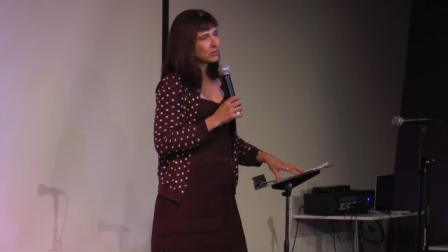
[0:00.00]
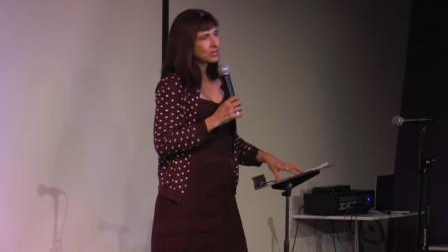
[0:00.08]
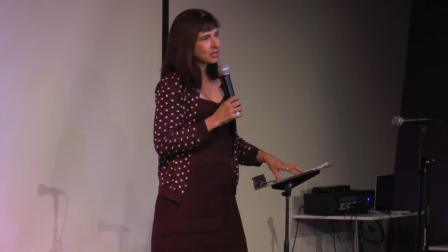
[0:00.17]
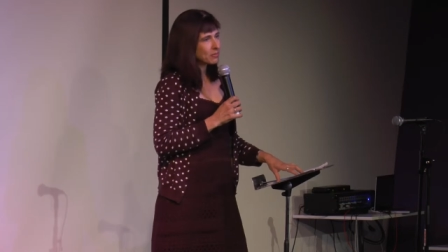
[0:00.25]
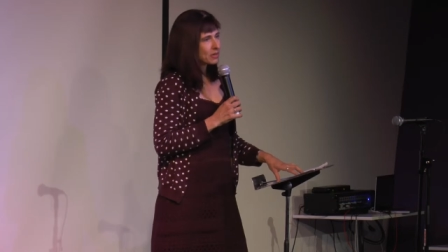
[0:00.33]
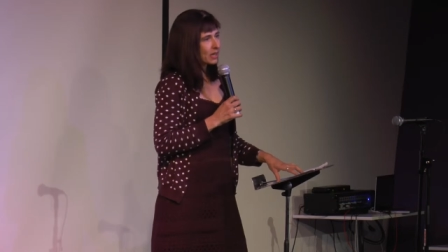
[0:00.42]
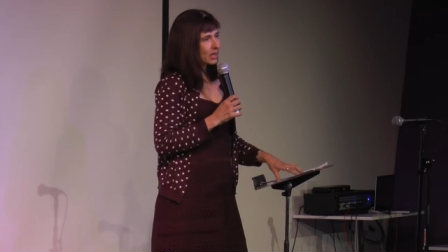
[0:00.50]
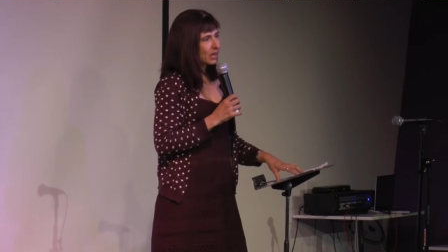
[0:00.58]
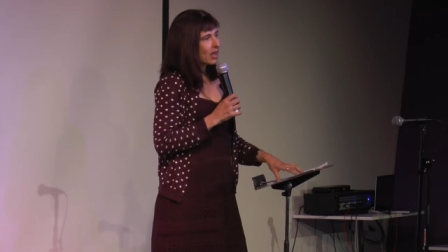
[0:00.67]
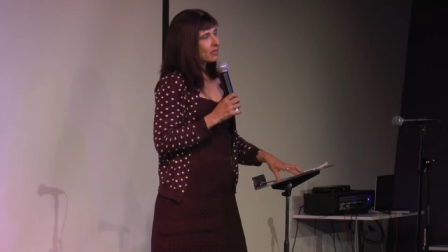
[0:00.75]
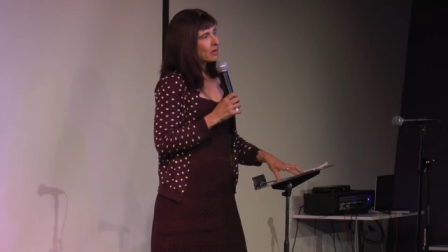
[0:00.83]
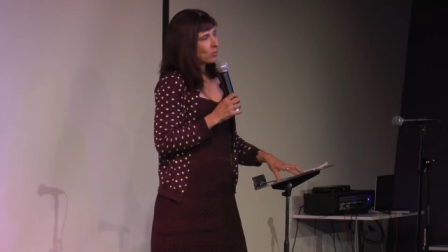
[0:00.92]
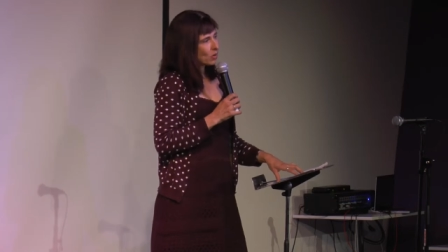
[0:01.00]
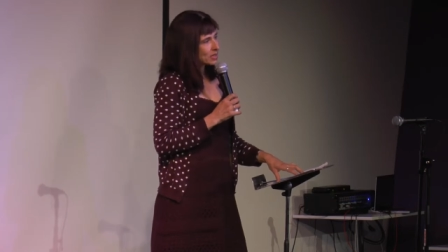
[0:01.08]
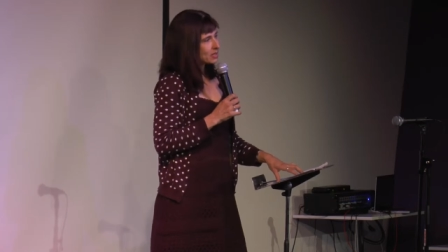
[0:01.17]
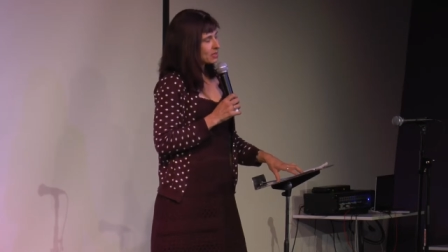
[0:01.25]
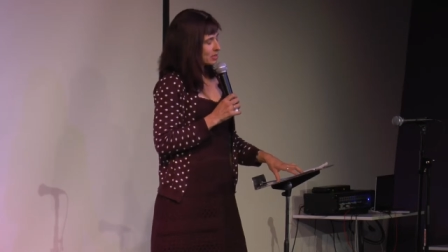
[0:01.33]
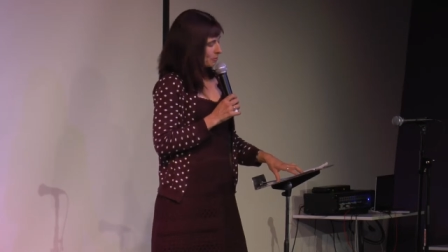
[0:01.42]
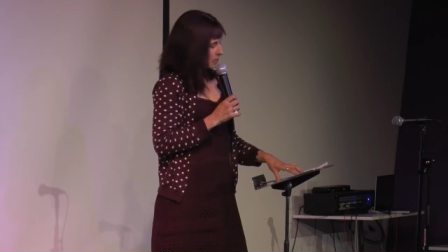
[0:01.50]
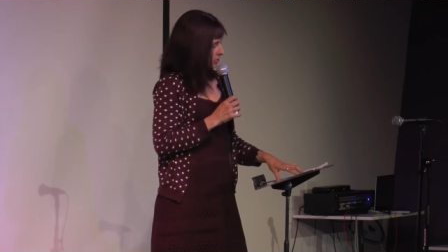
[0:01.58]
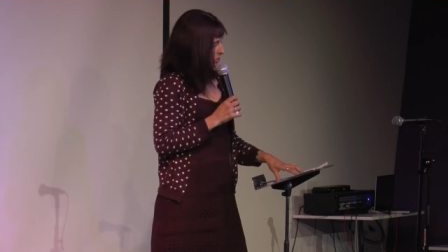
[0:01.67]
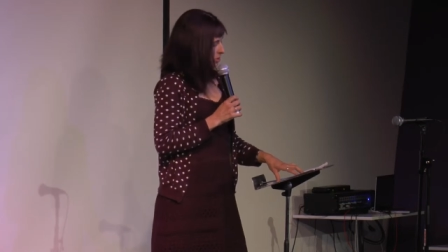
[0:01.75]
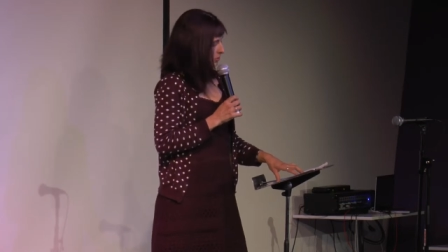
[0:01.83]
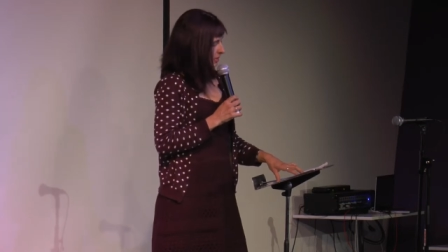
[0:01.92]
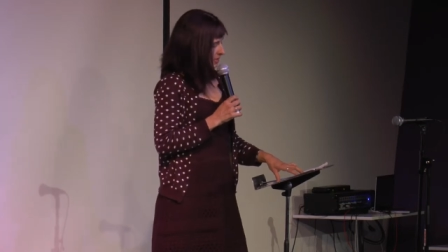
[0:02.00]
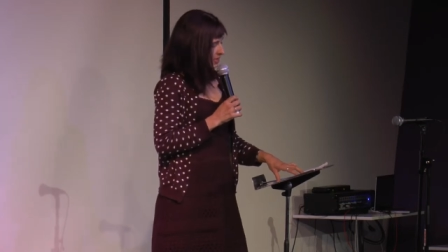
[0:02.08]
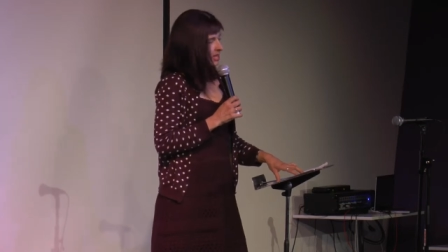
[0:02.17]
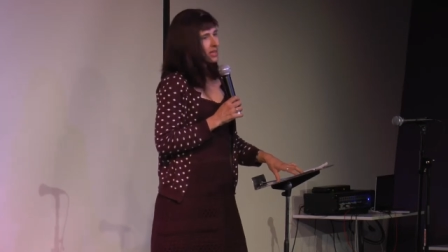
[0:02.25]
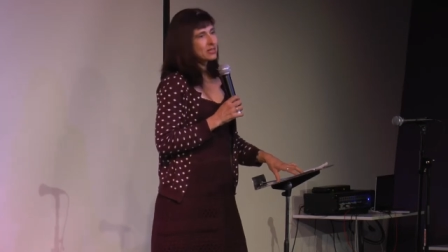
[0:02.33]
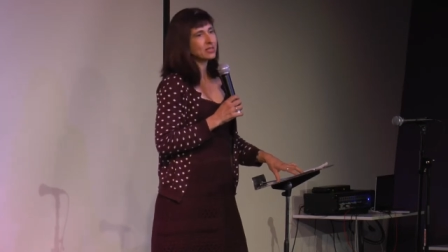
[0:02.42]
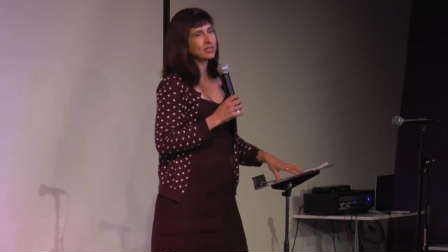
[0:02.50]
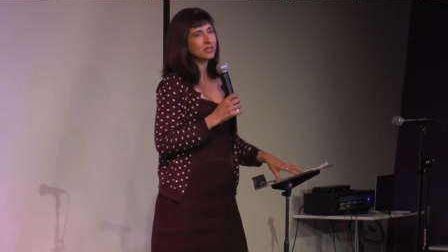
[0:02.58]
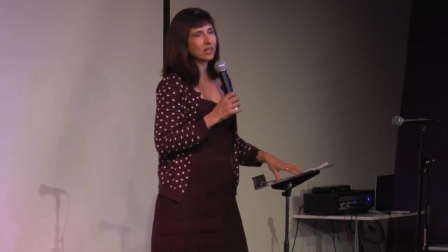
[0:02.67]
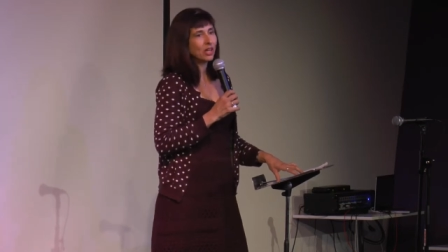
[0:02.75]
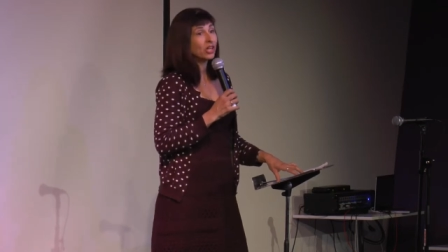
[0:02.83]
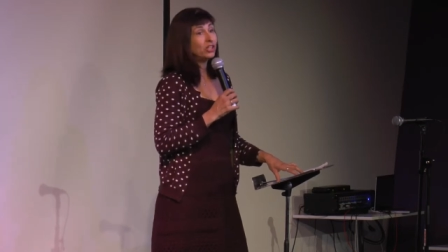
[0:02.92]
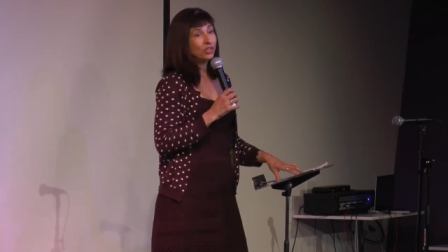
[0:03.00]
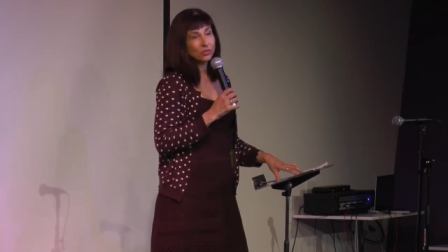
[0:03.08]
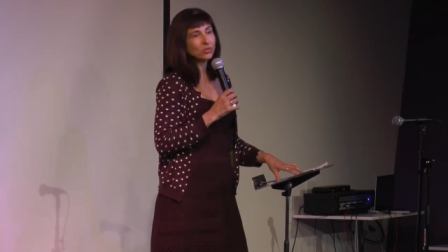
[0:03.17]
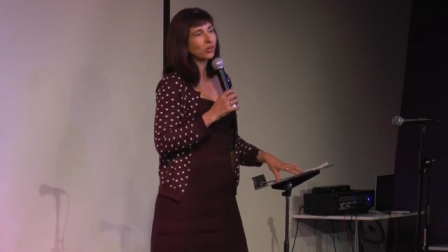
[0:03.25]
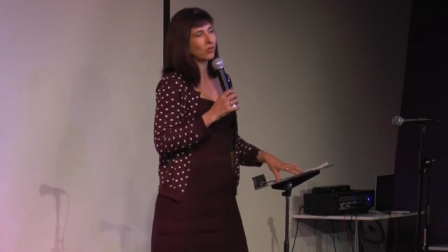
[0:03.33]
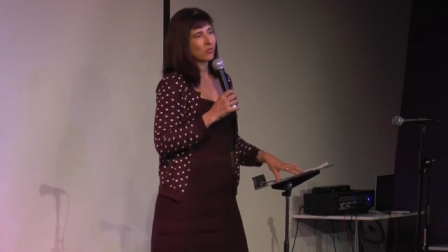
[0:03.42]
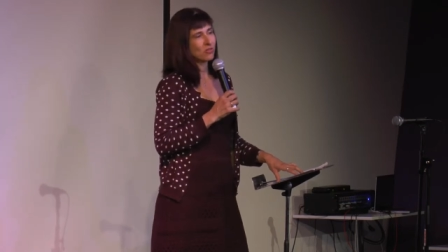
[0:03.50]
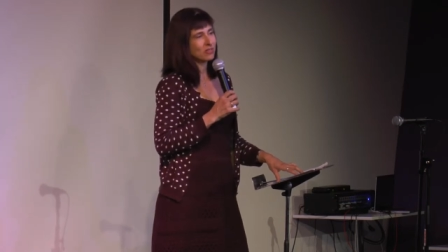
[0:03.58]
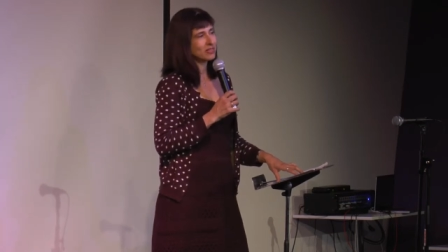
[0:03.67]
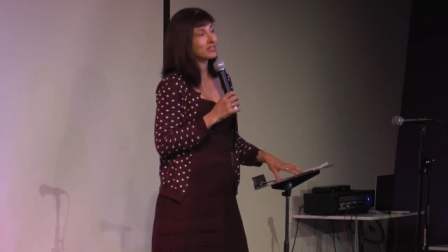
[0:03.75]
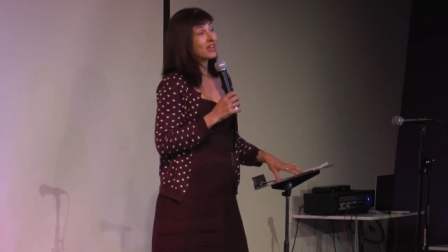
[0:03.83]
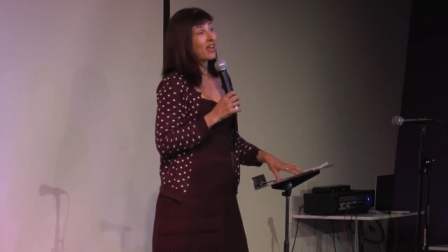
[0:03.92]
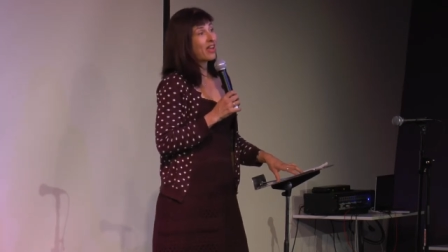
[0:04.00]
with something that wasn't supposed to exist. Unicorns